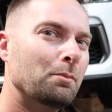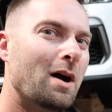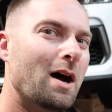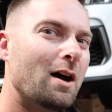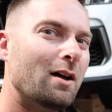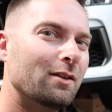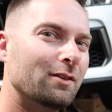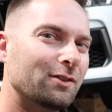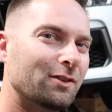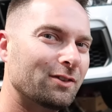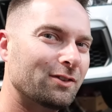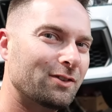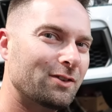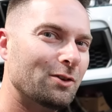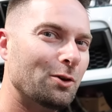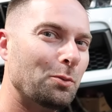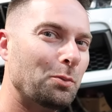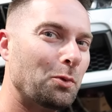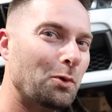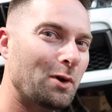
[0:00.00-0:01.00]
Miles is
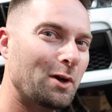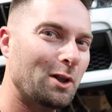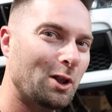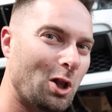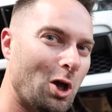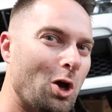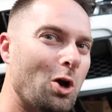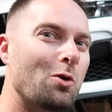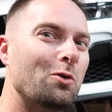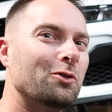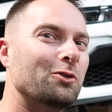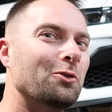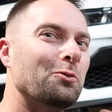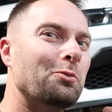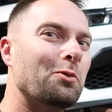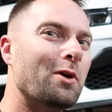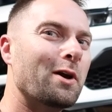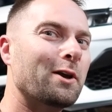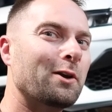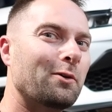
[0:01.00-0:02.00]
still pretty low. We're still
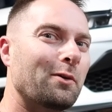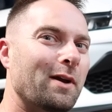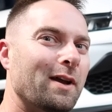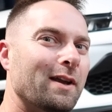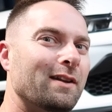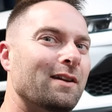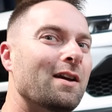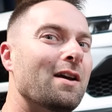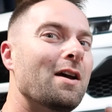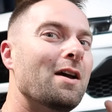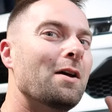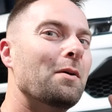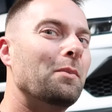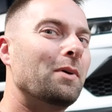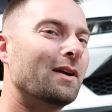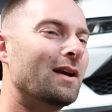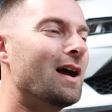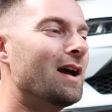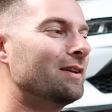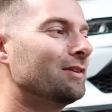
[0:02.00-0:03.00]
breaking her in.
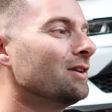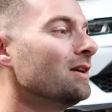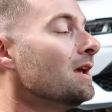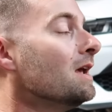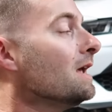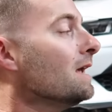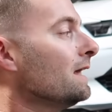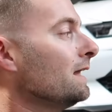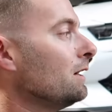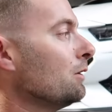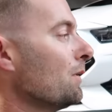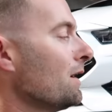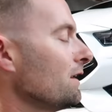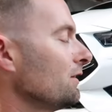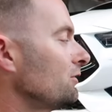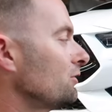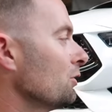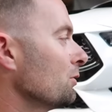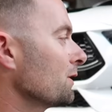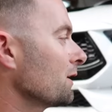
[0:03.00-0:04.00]
But guys,
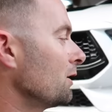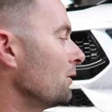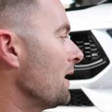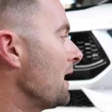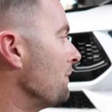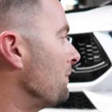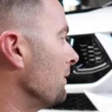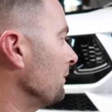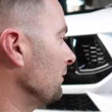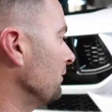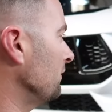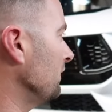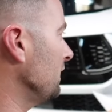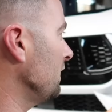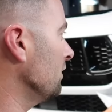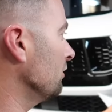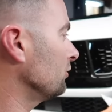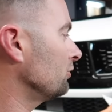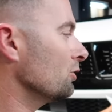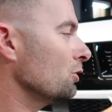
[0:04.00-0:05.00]
anyway, so we're gonna wrap up the
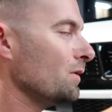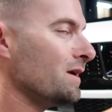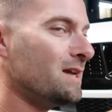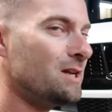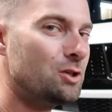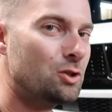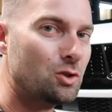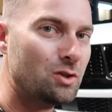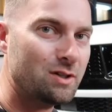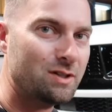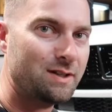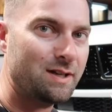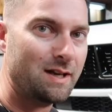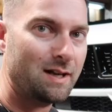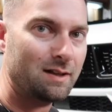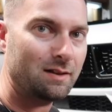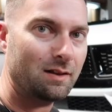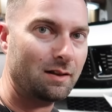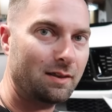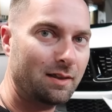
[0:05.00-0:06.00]
video. So
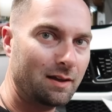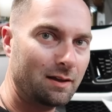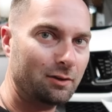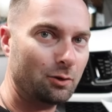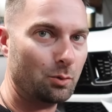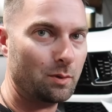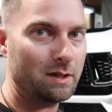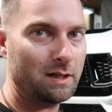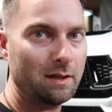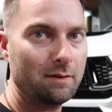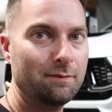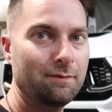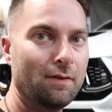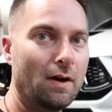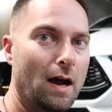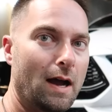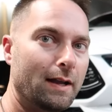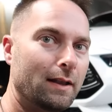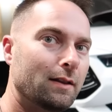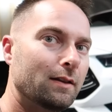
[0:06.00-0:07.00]
interesting, the things that we did
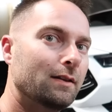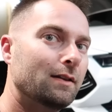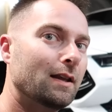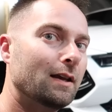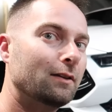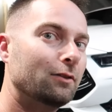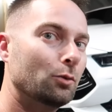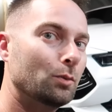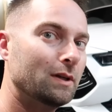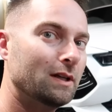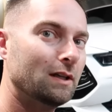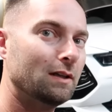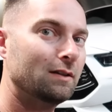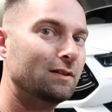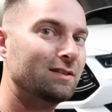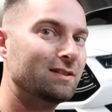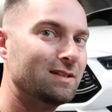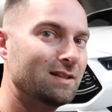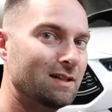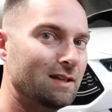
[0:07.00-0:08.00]
find, the things that we
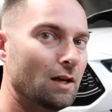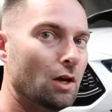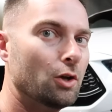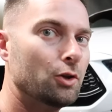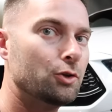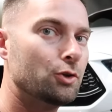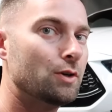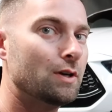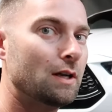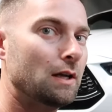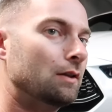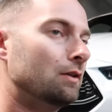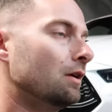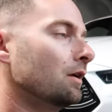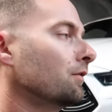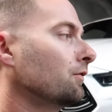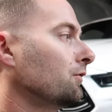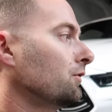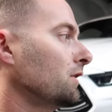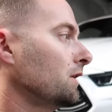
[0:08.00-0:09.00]
did see underneath
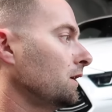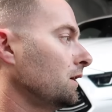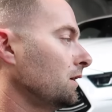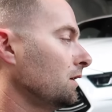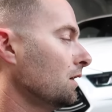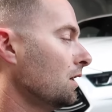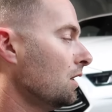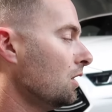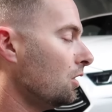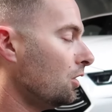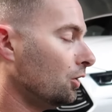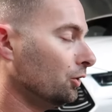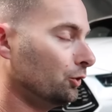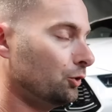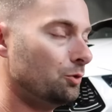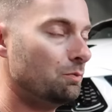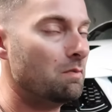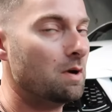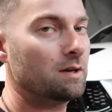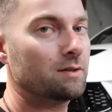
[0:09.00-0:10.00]
of the all
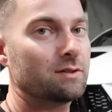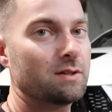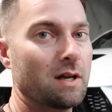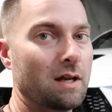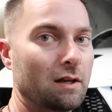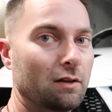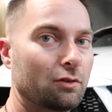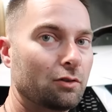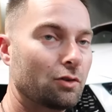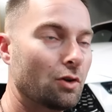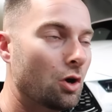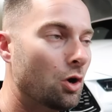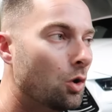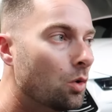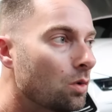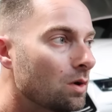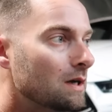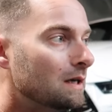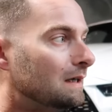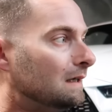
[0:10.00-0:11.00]
new Mustang.
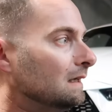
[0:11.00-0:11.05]
So